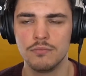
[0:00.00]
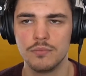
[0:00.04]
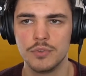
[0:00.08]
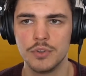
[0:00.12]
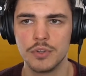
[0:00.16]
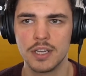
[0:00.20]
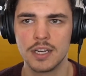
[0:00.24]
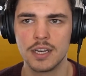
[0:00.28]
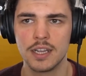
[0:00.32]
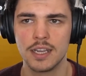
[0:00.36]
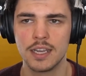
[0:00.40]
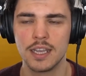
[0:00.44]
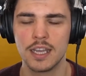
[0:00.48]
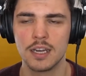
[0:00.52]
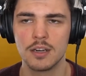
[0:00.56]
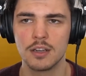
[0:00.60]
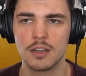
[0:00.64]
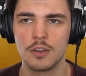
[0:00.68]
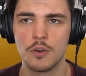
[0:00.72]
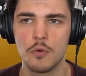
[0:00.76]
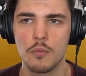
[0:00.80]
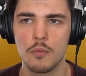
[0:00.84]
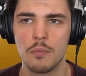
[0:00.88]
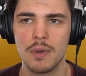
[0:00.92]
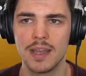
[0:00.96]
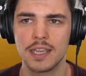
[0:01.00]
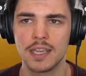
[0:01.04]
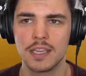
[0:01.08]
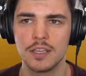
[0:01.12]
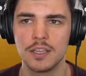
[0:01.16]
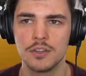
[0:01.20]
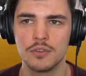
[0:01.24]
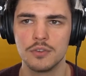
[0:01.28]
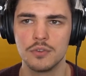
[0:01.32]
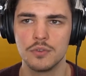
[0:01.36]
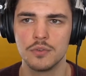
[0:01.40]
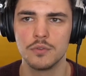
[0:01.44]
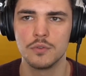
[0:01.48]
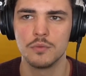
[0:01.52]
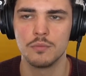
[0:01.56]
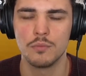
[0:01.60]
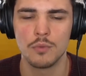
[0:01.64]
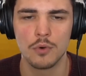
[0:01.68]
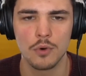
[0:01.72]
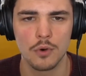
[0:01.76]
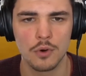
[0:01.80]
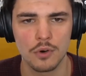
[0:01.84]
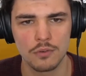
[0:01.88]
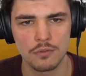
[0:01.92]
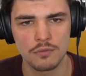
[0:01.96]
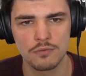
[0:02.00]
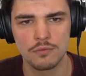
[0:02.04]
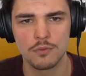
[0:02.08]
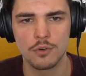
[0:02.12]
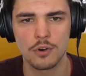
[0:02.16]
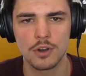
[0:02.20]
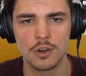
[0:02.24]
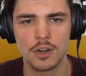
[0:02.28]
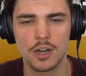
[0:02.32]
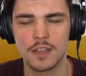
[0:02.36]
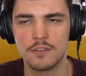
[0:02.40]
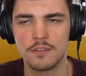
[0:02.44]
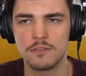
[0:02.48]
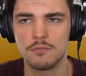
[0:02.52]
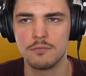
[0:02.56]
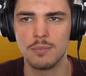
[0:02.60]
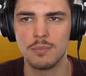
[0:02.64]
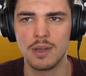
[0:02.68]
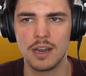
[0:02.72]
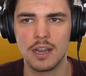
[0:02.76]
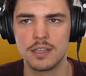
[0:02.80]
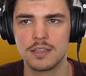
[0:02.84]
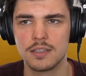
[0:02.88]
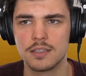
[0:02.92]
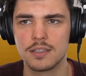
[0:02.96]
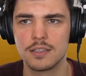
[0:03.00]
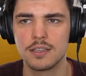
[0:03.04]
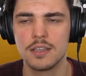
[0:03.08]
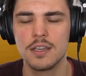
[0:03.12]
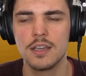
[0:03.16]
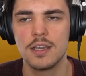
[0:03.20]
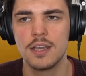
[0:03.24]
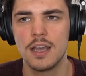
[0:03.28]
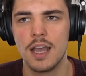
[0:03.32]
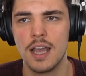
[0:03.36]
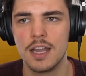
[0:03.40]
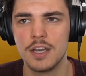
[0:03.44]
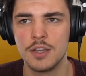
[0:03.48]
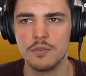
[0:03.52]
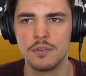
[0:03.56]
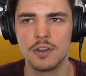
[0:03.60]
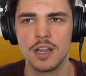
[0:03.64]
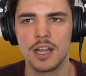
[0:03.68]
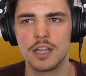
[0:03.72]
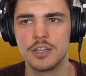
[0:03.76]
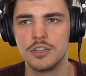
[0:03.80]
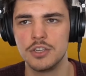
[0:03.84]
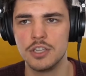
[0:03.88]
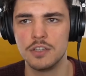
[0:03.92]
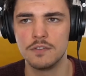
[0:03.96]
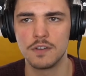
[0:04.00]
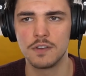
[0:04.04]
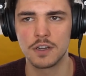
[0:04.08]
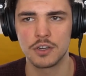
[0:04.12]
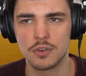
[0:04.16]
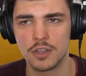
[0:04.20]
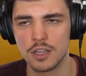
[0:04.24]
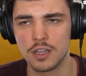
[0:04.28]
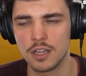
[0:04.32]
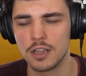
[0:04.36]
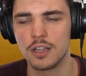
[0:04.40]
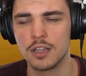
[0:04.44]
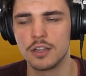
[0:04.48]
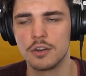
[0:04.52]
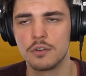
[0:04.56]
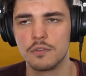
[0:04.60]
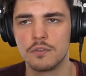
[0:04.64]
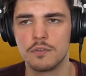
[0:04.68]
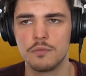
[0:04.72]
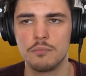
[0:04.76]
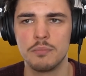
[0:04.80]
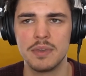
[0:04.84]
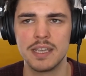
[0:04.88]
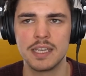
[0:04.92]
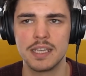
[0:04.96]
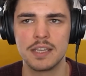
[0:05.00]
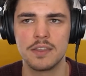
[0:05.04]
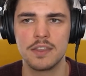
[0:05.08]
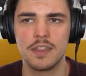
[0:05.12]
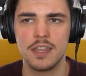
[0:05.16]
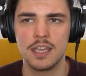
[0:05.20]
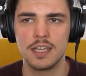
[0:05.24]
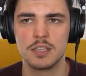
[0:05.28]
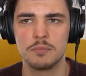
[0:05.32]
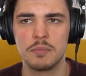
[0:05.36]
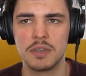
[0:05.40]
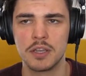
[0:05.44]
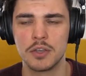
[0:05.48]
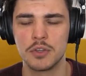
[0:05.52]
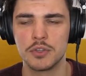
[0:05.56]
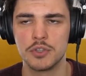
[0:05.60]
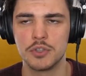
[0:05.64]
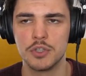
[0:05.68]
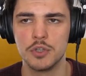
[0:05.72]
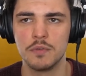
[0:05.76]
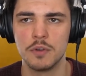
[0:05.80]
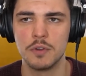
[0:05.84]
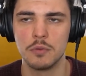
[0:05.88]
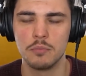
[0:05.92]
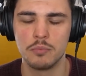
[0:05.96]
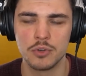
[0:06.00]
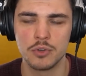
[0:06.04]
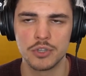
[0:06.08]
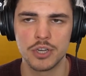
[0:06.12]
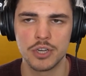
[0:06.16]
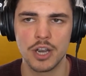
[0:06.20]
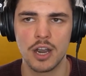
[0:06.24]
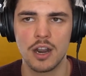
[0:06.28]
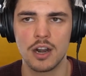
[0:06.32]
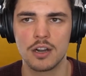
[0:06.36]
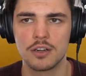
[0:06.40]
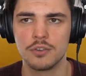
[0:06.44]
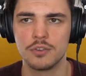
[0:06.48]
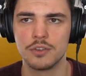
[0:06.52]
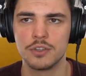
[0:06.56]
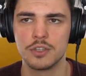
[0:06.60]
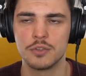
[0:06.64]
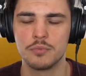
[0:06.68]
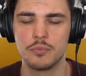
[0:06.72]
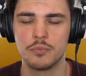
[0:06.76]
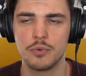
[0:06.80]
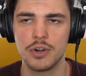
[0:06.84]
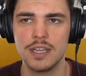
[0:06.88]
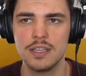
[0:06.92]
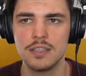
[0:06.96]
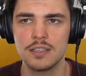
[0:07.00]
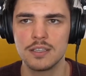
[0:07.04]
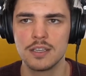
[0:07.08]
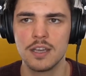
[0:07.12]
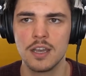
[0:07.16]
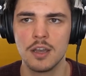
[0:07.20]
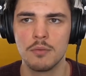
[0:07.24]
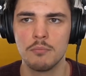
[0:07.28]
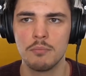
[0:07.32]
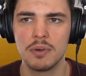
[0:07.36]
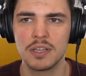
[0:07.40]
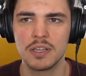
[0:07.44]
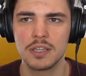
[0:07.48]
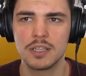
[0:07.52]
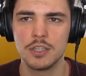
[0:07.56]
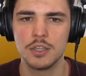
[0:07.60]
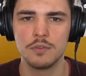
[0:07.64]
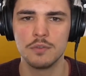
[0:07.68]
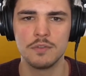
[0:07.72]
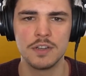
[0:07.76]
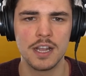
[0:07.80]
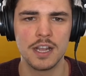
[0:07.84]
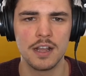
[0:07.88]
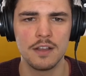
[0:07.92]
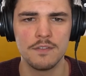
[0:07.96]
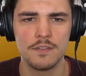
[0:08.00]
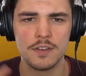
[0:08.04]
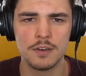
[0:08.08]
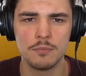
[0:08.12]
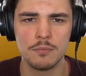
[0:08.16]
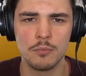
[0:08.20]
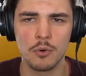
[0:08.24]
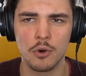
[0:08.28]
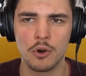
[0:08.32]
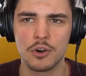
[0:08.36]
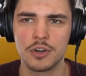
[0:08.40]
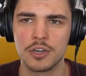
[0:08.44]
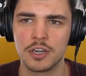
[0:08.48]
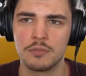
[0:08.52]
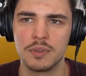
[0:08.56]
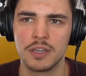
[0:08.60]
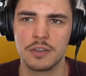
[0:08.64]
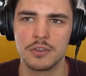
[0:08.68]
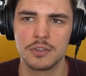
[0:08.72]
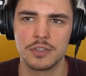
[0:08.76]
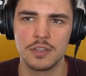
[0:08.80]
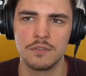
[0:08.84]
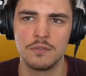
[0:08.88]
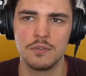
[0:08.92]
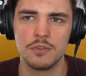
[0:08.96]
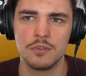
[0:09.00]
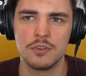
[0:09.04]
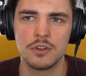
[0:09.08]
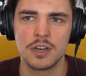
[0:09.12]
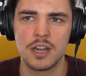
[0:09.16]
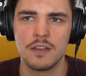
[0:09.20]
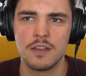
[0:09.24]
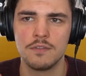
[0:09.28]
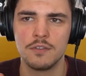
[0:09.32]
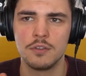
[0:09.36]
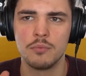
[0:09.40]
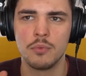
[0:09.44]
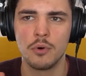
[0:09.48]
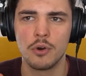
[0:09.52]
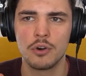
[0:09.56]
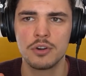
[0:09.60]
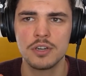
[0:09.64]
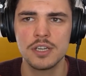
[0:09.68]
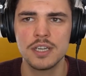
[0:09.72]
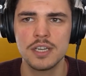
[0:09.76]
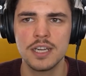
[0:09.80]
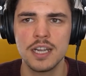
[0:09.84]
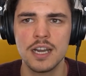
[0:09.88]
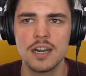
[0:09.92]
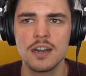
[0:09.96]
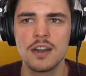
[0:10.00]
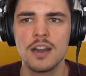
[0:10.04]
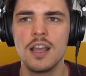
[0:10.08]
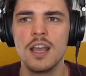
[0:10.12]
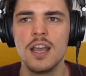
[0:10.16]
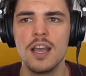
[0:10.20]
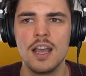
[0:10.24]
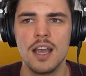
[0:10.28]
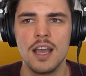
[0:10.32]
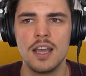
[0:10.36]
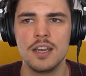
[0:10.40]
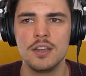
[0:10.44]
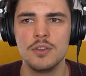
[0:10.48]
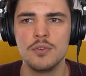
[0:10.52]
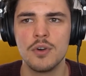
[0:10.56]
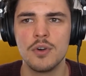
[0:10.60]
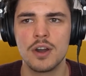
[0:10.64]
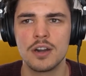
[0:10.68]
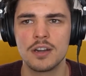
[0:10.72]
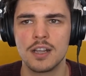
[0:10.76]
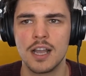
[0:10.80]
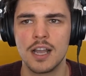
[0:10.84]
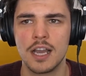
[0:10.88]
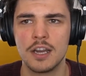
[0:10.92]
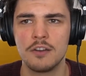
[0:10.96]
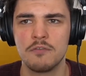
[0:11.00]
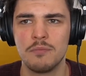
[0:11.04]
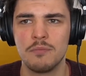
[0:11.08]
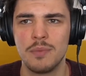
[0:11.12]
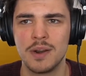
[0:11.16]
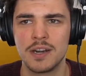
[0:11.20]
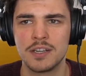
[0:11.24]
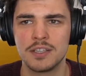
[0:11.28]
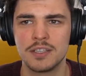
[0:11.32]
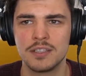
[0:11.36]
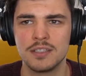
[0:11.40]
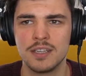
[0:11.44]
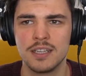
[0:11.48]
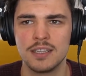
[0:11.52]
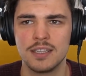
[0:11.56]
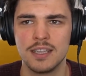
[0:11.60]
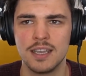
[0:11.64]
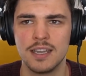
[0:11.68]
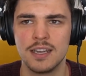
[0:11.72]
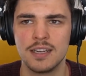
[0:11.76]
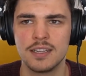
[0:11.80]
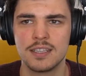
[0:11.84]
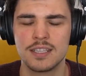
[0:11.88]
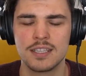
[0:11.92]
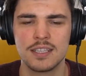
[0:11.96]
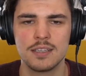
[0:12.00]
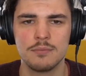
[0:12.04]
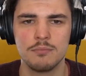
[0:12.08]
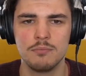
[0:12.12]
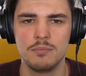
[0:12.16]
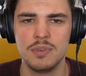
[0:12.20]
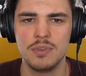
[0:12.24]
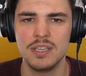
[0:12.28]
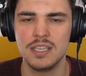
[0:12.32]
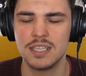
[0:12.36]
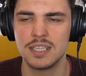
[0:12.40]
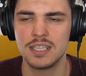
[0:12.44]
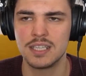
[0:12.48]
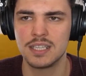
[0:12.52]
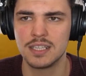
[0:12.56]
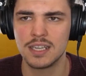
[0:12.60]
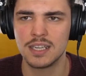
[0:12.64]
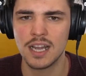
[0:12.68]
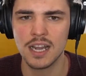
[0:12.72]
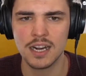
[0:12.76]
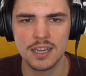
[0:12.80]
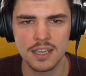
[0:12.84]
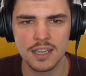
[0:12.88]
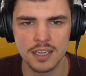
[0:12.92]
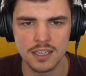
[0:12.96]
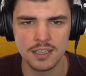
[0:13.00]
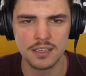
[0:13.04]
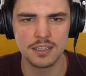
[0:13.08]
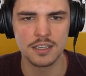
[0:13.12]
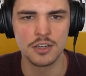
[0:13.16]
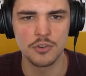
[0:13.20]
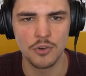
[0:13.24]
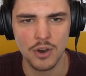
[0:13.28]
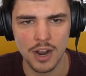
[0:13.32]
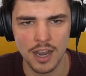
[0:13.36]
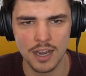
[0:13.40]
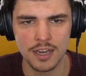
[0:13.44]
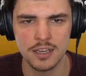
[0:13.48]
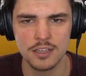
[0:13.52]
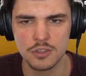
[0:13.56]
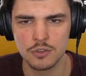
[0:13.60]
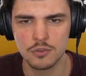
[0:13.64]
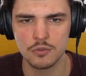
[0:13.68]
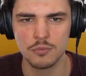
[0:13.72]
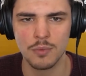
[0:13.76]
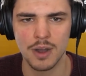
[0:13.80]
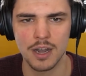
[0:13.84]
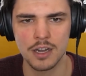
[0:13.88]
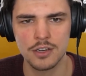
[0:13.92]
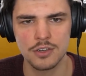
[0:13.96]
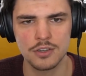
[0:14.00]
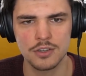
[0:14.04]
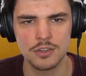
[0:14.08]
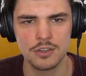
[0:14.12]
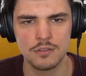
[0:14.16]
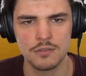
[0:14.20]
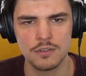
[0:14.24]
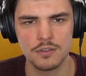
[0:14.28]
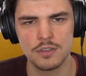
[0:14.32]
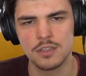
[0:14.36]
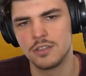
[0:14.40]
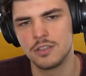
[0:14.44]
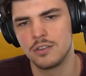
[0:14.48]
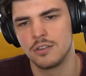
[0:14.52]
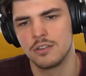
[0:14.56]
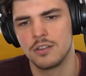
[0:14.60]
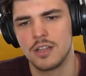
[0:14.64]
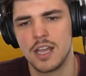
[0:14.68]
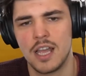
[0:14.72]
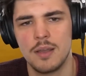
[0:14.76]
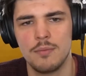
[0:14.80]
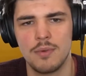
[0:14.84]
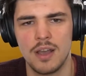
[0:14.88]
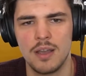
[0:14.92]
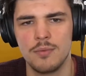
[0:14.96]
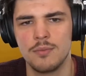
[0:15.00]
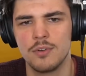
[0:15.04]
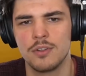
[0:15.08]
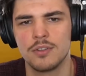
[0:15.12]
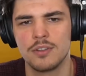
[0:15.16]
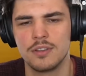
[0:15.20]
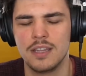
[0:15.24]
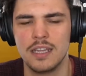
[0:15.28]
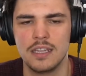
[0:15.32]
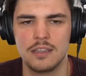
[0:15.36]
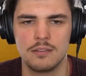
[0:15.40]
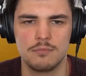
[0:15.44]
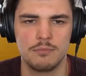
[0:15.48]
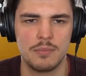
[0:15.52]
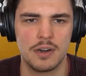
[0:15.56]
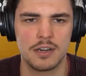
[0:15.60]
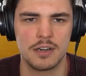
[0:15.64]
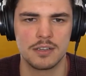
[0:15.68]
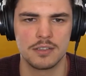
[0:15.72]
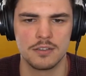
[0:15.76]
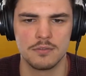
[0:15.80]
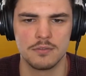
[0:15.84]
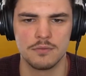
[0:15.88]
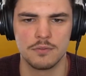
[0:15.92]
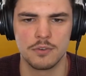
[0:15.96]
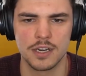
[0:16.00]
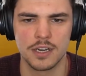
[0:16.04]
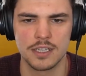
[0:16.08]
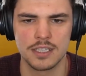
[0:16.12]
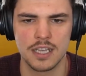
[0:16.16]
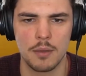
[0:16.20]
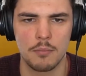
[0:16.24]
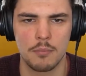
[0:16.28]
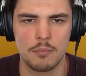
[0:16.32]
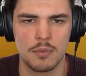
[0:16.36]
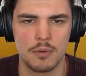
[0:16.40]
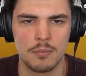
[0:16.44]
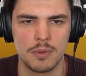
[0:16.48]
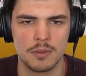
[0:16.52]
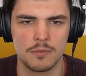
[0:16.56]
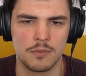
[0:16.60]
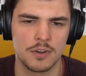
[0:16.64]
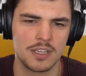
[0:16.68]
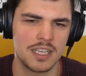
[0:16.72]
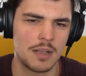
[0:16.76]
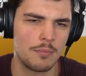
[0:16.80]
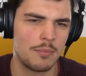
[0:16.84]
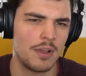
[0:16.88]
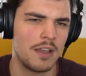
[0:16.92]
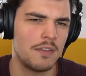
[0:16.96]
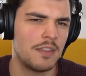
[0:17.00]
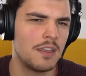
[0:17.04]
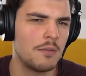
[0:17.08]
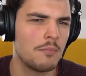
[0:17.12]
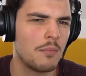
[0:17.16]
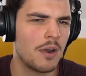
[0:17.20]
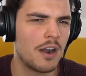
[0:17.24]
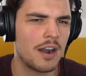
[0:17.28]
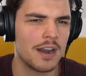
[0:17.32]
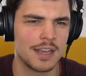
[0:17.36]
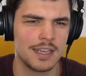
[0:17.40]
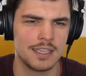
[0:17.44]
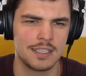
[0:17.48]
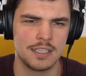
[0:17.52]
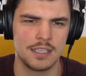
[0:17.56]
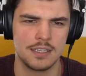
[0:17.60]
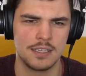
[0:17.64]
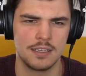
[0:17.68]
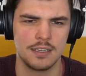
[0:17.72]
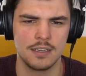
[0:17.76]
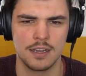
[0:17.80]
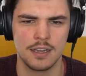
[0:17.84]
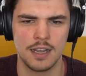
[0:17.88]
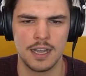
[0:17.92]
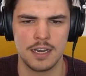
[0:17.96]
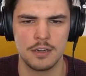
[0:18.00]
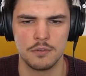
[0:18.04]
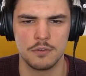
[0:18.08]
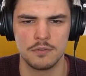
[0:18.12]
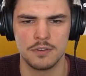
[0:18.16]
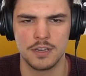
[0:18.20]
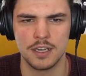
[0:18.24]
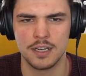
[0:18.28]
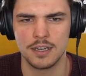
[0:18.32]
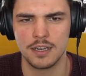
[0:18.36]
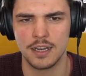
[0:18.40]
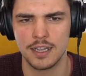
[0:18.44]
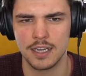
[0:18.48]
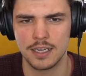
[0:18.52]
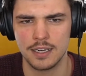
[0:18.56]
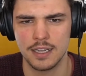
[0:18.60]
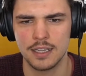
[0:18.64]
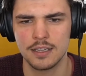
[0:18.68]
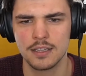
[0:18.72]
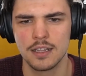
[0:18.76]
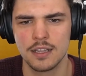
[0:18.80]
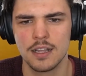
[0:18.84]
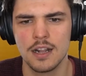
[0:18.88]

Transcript: you can again go back into more work-life balance and you will achieve actually a lot of big things because you will push hard on the sprints, but you will have it bordered, because if you don't have the border there and you are the kind of person that can be stuck in the grind too much, which is not, I'm not that person, for example, but for example, I think Marek is kind of that, like that.